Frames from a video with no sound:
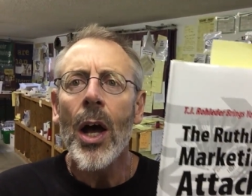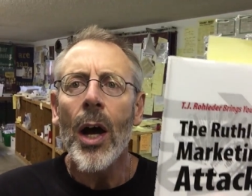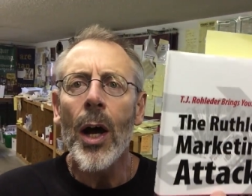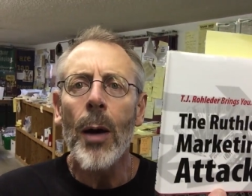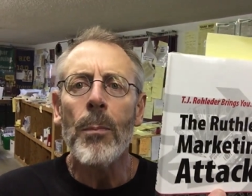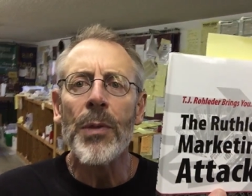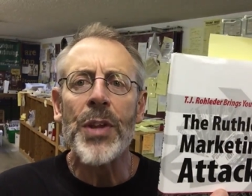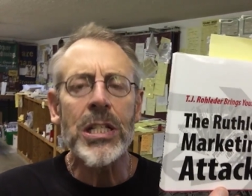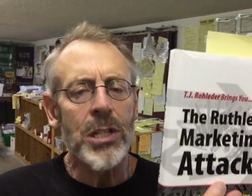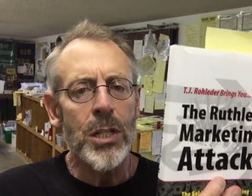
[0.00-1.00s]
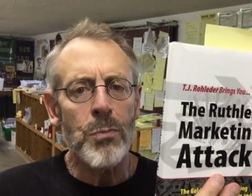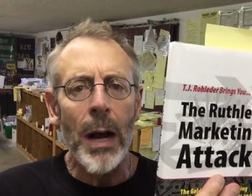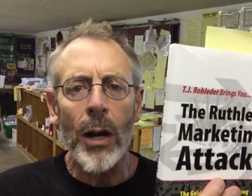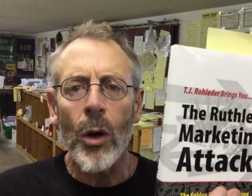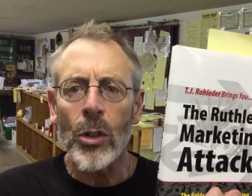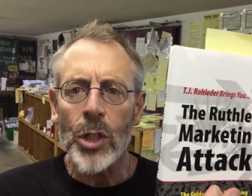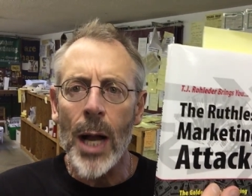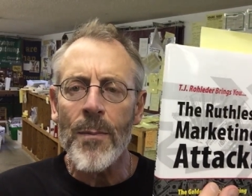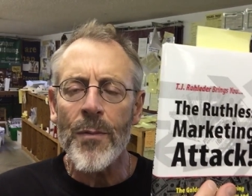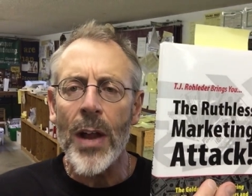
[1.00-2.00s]
But this is my
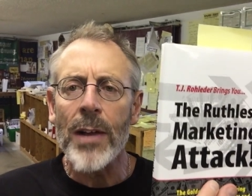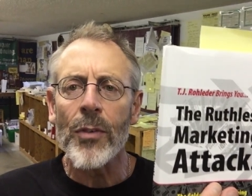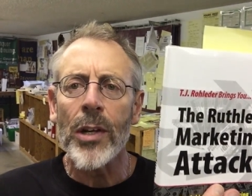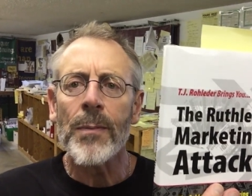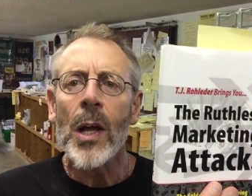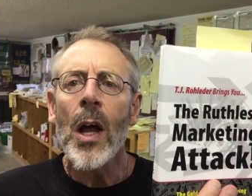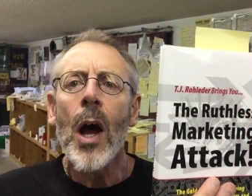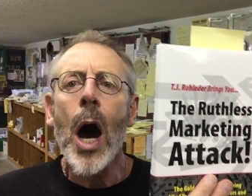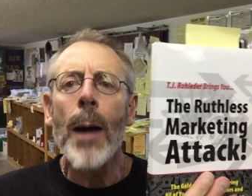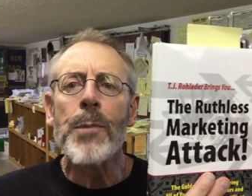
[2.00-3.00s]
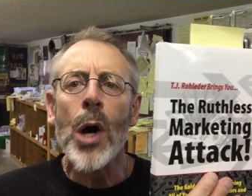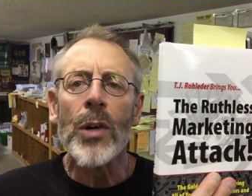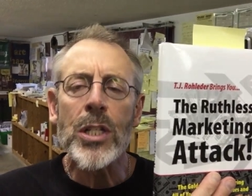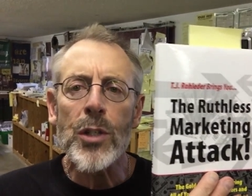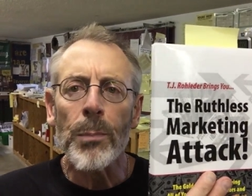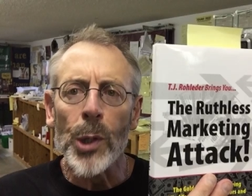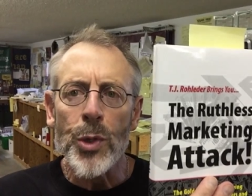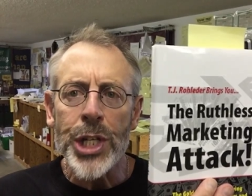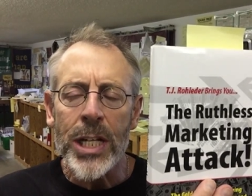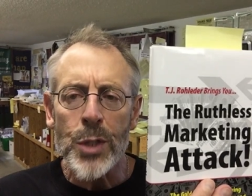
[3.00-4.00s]
all-time favorite. I'm known as the
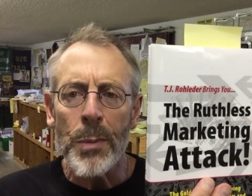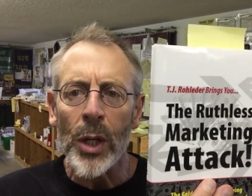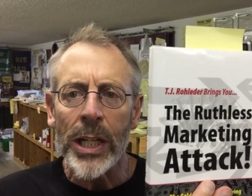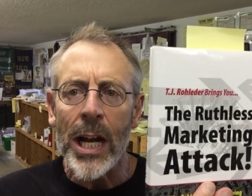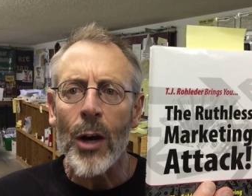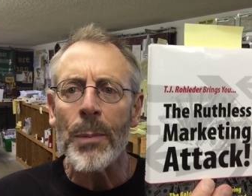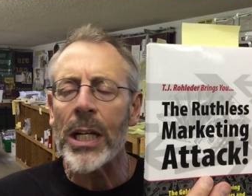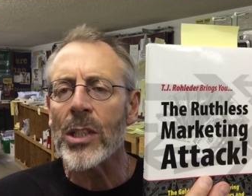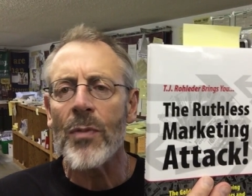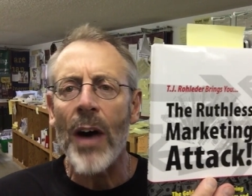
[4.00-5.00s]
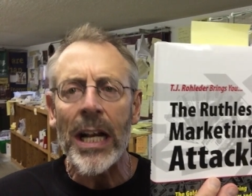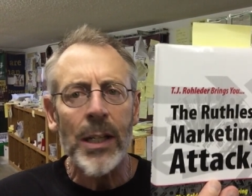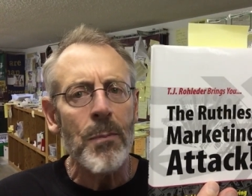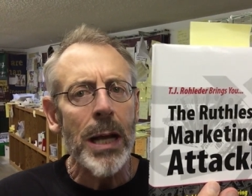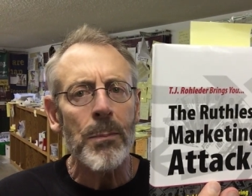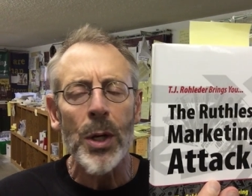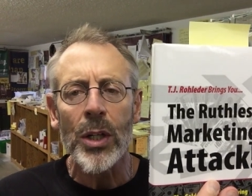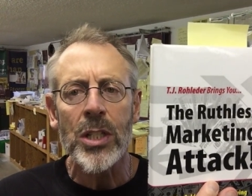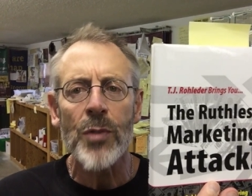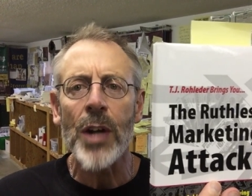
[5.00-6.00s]
Blue Jeans Millionaire because if I can make
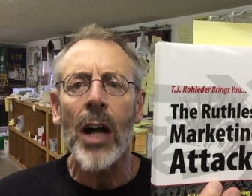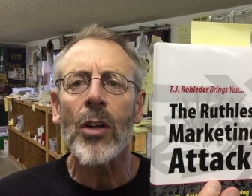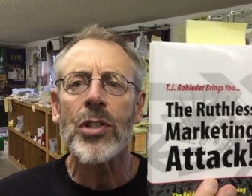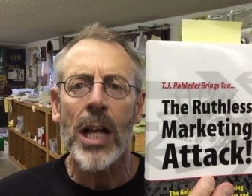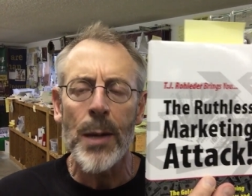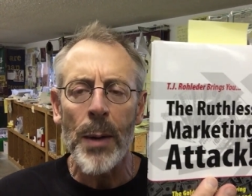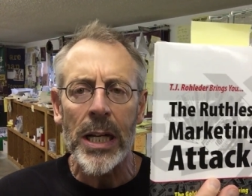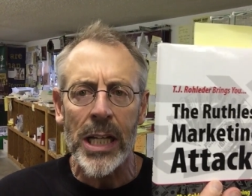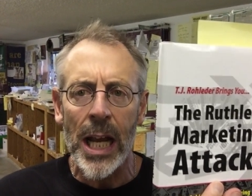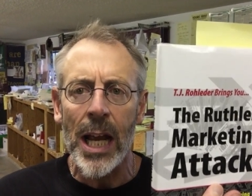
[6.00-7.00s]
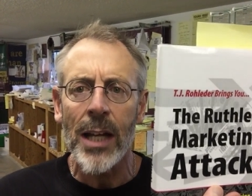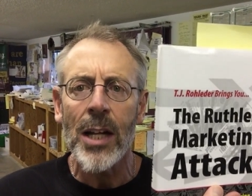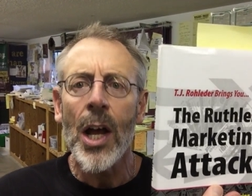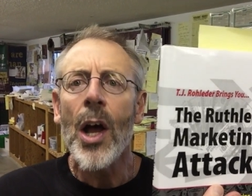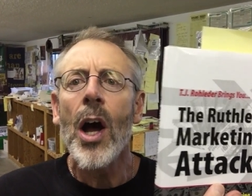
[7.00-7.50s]
millions of dollars, anybody can.